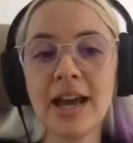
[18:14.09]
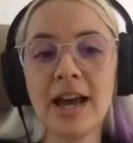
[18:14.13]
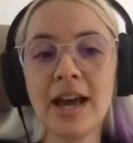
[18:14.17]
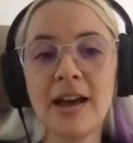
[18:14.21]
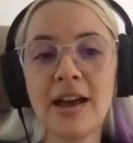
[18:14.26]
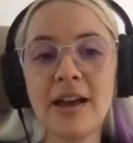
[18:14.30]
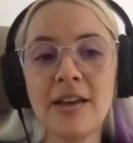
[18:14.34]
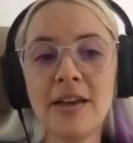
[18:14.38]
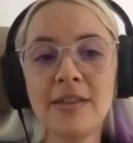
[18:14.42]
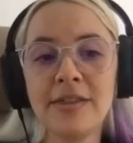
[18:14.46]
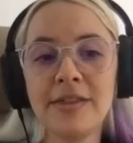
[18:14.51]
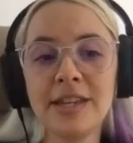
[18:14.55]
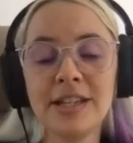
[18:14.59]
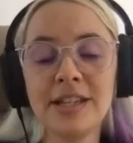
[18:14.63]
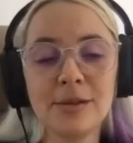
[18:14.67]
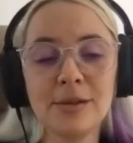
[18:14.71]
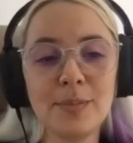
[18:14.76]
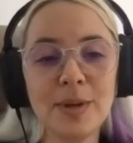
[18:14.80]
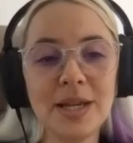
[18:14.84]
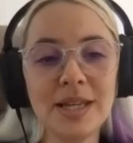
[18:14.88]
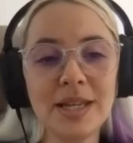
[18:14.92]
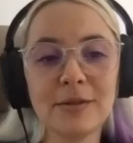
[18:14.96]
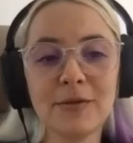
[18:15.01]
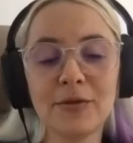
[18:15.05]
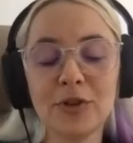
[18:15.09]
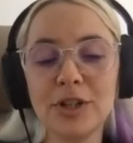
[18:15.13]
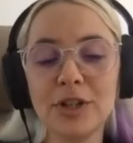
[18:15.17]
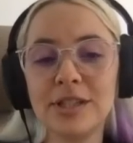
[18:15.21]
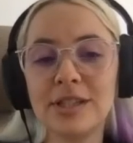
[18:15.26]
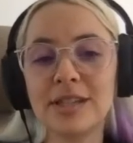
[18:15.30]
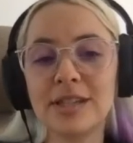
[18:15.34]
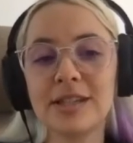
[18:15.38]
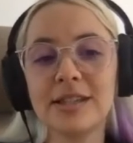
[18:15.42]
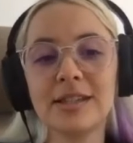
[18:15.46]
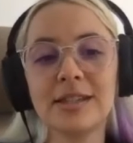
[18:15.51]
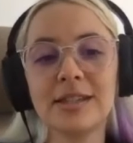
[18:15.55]
uh, this means, for
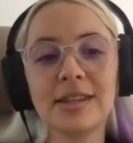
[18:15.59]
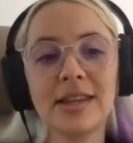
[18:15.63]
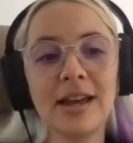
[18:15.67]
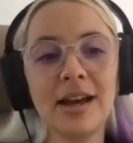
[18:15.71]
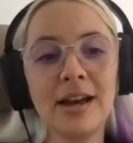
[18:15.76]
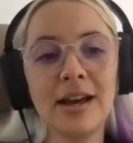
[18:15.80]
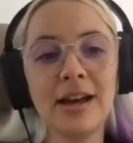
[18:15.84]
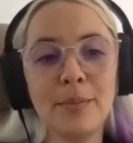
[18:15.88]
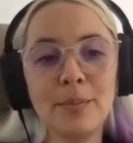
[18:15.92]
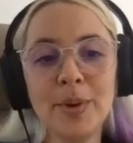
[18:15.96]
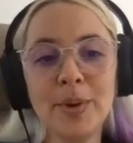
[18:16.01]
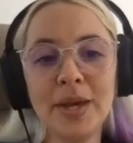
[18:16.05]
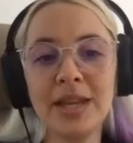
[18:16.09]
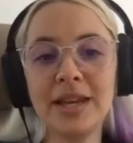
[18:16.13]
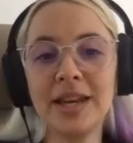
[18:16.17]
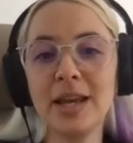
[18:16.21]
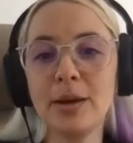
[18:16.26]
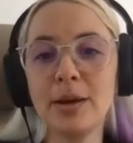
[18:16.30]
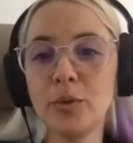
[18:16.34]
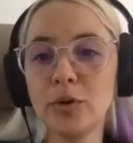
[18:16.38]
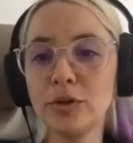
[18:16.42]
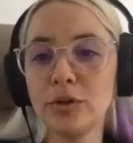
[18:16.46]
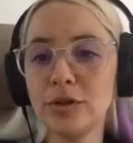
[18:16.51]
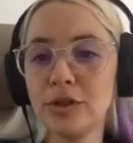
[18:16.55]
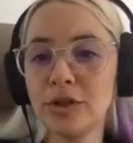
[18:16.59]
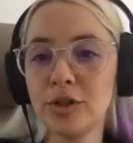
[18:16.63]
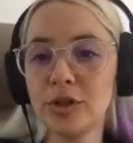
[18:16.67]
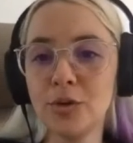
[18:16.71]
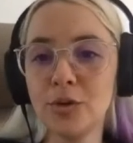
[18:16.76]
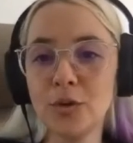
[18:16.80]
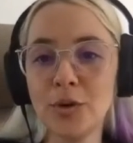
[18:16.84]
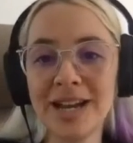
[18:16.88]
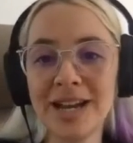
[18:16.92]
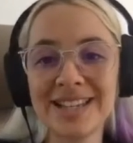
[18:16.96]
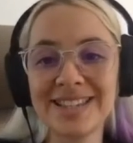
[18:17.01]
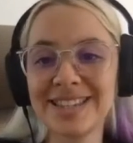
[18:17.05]
instance, uh, being able
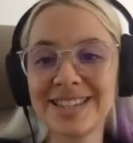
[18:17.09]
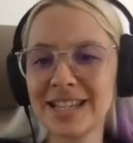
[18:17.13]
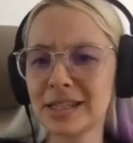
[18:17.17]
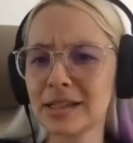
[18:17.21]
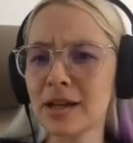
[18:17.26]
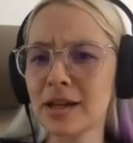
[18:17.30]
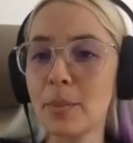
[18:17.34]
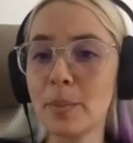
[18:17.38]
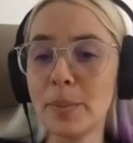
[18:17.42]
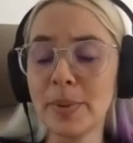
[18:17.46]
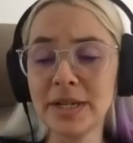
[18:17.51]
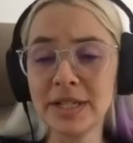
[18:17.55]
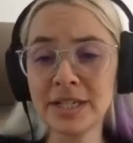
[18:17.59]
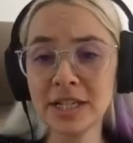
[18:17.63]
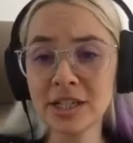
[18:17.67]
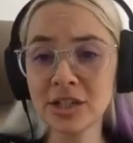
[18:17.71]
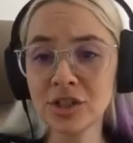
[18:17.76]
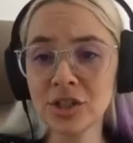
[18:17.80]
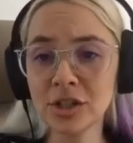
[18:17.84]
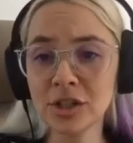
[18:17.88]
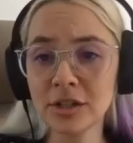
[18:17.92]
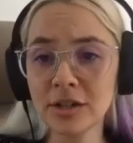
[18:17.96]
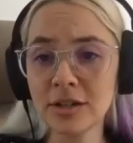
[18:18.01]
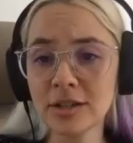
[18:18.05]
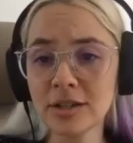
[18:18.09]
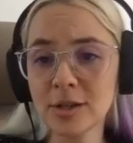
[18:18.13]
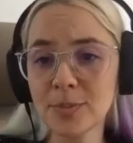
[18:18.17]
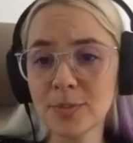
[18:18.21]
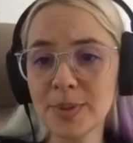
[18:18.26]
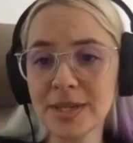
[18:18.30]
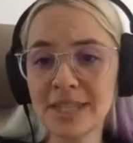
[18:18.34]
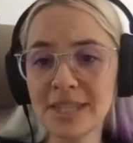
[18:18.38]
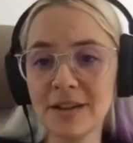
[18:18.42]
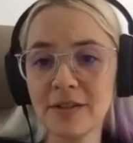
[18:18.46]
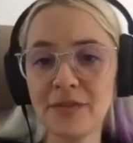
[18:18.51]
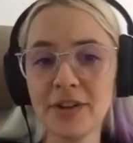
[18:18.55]
to assess competition in
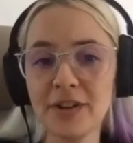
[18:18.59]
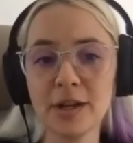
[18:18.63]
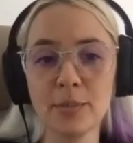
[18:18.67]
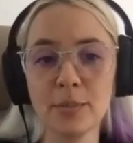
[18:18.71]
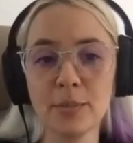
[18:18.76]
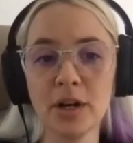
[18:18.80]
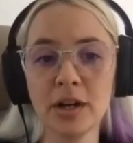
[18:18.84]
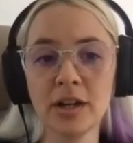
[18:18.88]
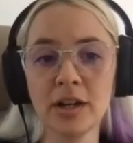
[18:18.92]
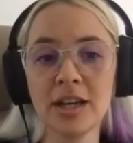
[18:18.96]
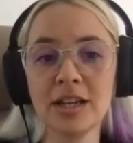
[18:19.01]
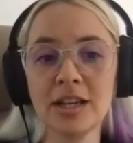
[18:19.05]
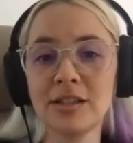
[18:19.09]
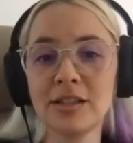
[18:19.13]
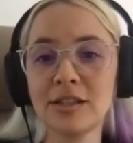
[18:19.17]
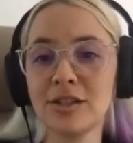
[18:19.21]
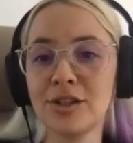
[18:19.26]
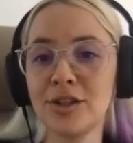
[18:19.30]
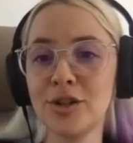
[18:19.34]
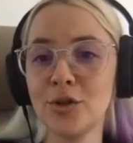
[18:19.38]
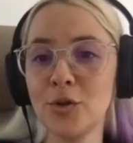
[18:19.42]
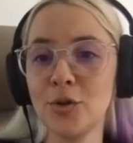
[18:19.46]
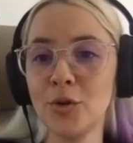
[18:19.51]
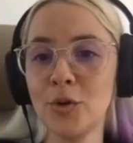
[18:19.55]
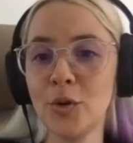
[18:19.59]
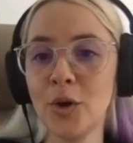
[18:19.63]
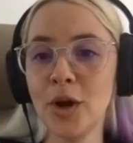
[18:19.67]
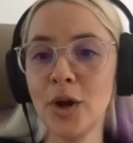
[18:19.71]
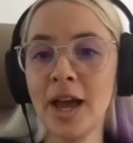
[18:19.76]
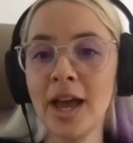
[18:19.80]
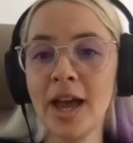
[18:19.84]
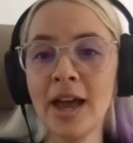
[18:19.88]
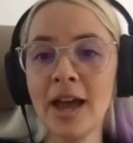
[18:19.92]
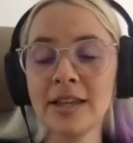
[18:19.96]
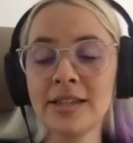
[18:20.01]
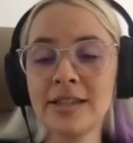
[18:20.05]
specific markets, to
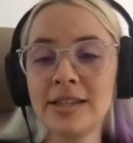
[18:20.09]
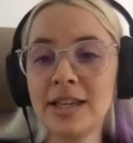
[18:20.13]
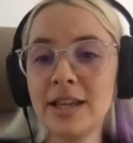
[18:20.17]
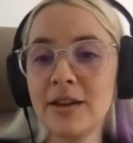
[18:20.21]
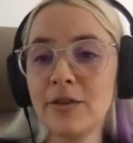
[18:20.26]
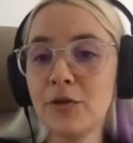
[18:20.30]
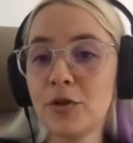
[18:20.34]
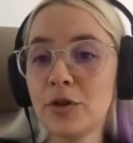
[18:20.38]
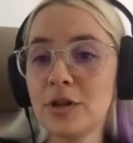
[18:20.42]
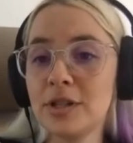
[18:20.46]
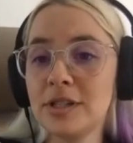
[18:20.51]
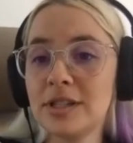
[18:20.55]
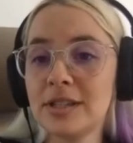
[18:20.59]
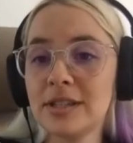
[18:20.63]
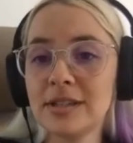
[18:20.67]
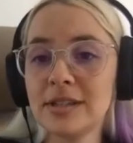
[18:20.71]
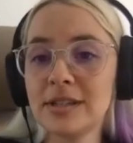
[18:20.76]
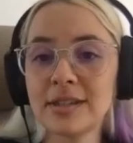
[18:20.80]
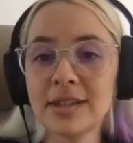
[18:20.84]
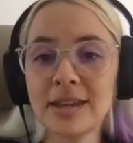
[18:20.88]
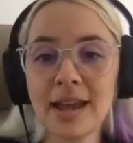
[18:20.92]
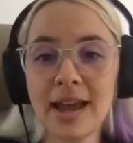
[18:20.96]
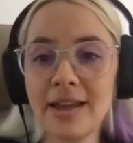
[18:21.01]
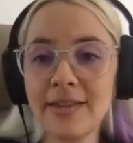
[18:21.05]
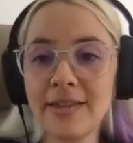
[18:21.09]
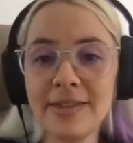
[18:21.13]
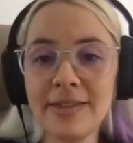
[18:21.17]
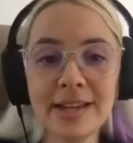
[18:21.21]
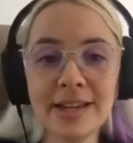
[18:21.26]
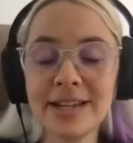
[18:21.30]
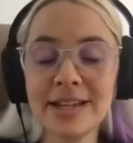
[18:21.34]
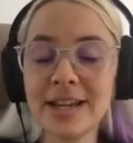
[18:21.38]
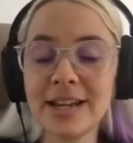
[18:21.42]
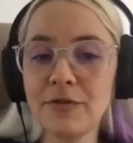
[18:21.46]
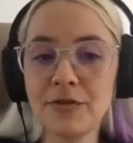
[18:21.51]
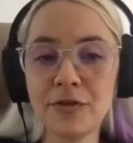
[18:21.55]
see, for instance,
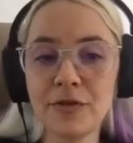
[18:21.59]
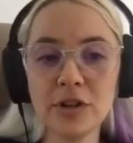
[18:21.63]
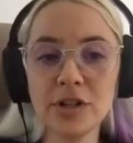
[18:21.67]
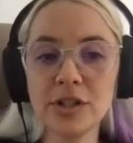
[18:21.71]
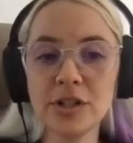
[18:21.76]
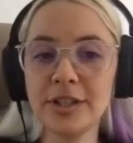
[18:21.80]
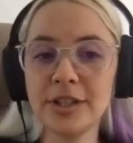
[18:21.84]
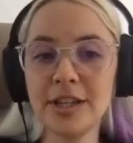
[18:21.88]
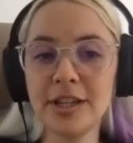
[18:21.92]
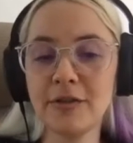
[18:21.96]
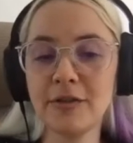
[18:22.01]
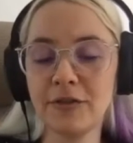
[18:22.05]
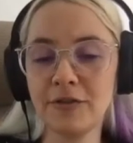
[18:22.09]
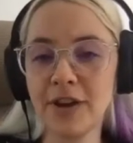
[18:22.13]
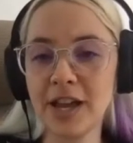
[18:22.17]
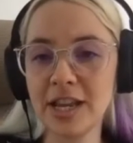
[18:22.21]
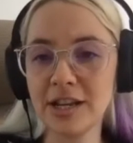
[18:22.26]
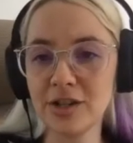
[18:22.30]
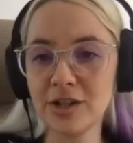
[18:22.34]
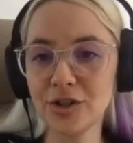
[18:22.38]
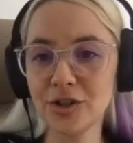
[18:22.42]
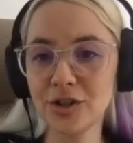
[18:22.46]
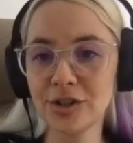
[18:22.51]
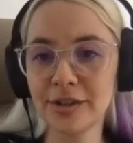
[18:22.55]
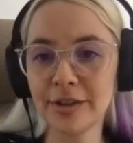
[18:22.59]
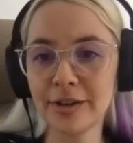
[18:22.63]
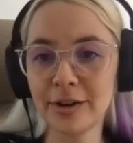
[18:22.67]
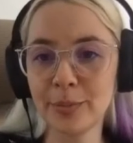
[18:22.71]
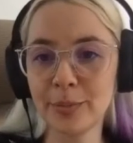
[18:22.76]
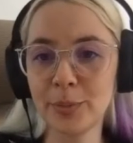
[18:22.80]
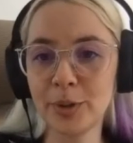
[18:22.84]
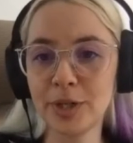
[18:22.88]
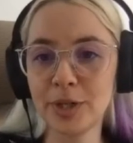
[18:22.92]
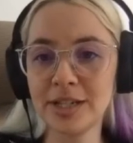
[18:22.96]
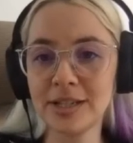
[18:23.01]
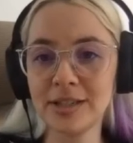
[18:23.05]
the diversity of vendors that are
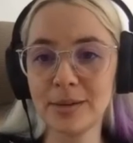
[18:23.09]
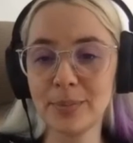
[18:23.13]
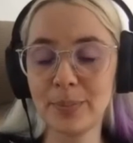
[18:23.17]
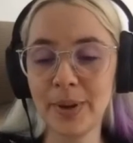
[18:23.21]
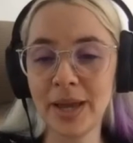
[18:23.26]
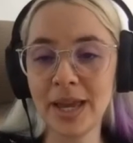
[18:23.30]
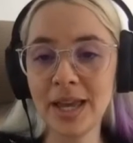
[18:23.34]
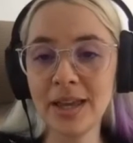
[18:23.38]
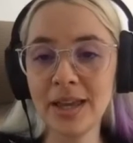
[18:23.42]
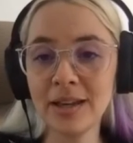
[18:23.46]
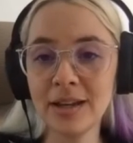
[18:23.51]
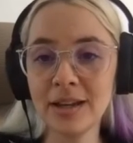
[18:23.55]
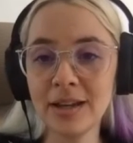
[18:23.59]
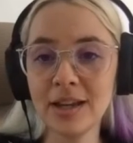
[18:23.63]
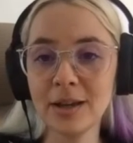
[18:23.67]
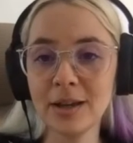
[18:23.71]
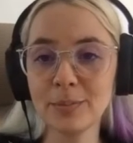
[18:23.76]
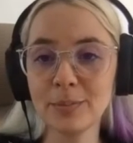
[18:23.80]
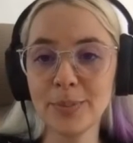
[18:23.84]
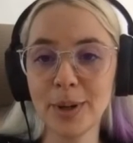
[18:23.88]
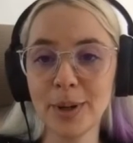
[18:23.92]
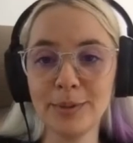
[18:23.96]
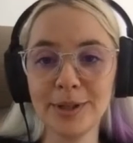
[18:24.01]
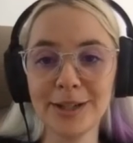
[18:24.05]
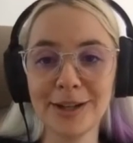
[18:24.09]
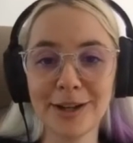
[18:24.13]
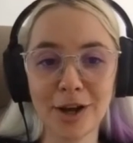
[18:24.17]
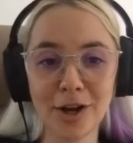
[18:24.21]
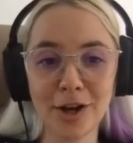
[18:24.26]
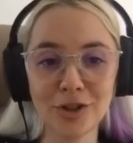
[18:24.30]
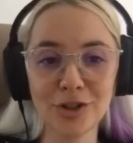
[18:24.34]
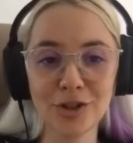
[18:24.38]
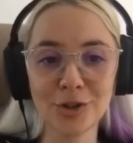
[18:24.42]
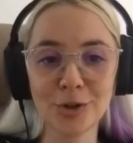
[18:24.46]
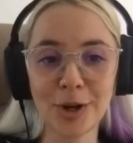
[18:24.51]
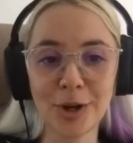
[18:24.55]
participating in public
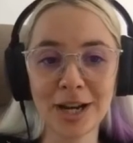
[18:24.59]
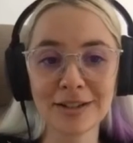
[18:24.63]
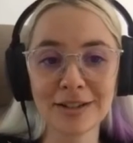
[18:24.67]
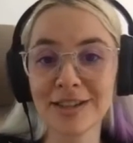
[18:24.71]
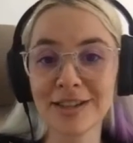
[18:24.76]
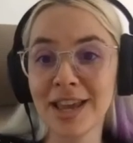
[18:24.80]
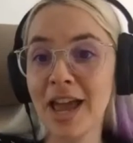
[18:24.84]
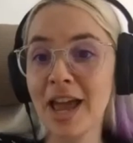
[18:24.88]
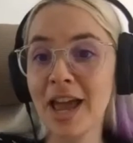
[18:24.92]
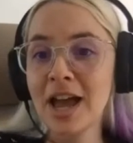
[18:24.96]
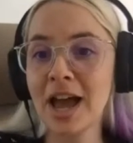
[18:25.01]
contracts.